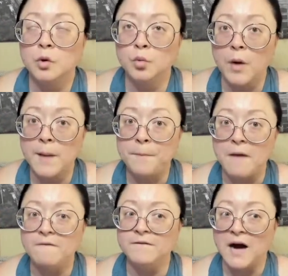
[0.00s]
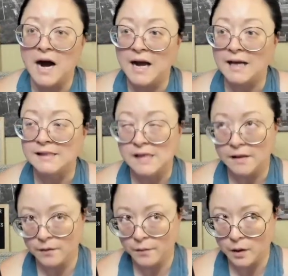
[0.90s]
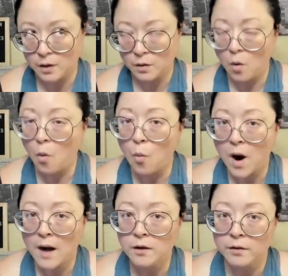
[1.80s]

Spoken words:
Grapevines, there we go, wine